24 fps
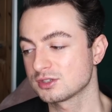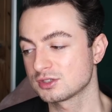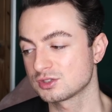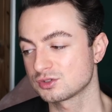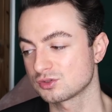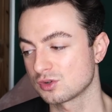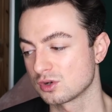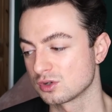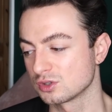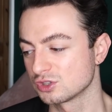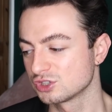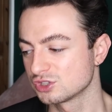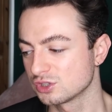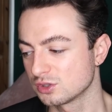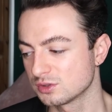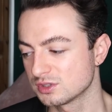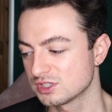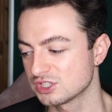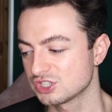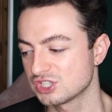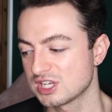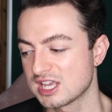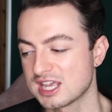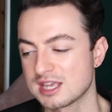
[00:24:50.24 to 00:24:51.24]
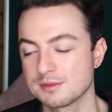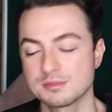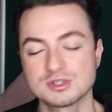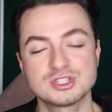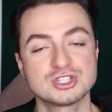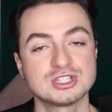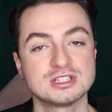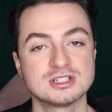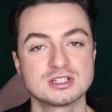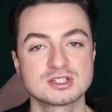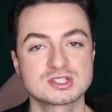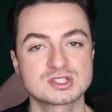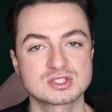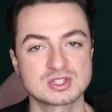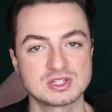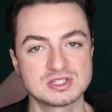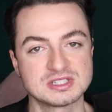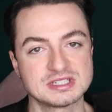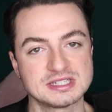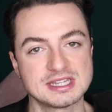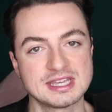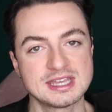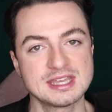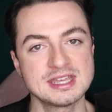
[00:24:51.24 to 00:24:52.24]
the strong shoulder shape, she looks
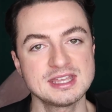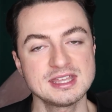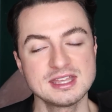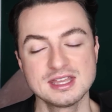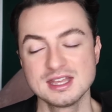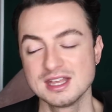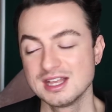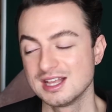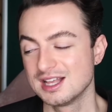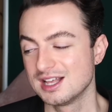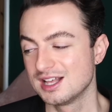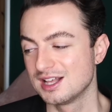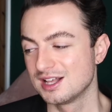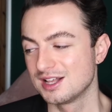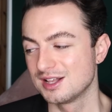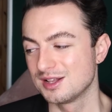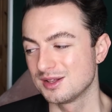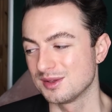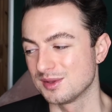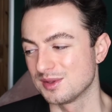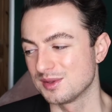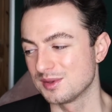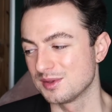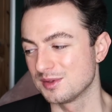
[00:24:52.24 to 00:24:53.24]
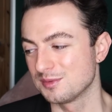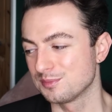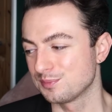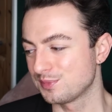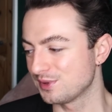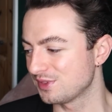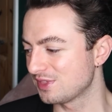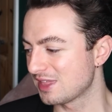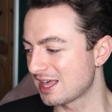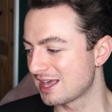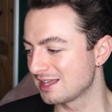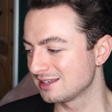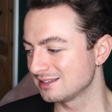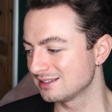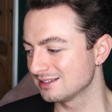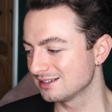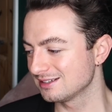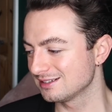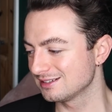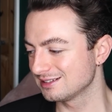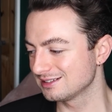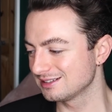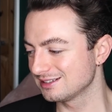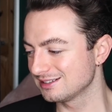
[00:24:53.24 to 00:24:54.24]
good in it. But
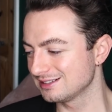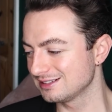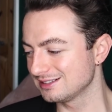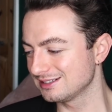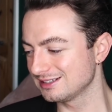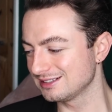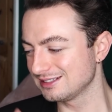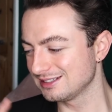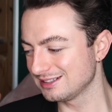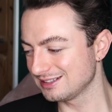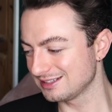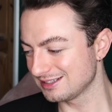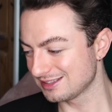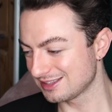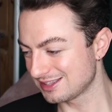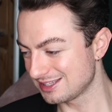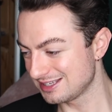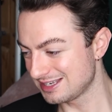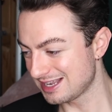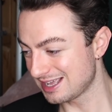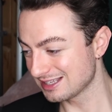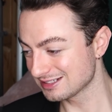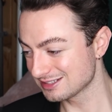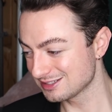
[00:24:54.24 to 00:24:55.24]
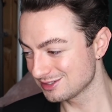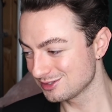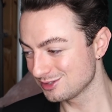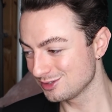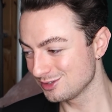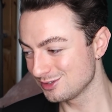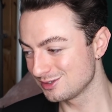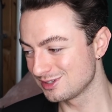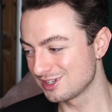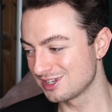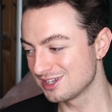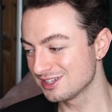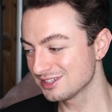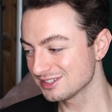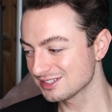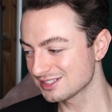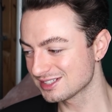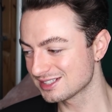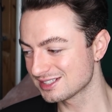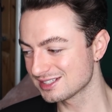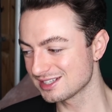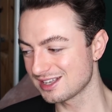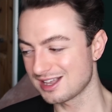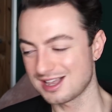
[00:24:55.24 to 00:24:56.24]
then the next two
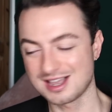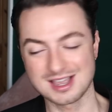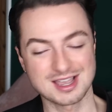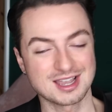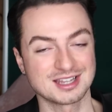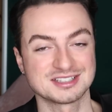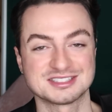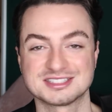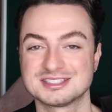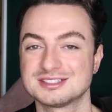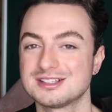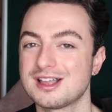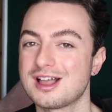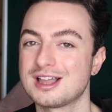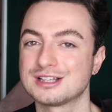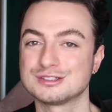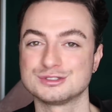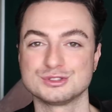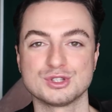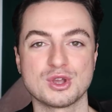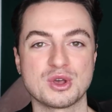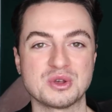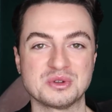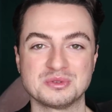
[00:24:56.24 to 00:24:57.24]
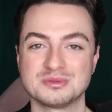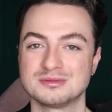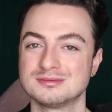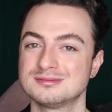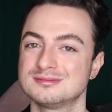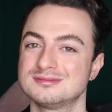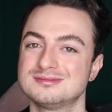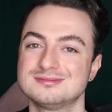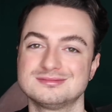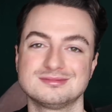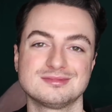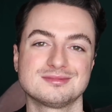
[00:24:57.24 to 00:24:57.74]
looks, I just, I don't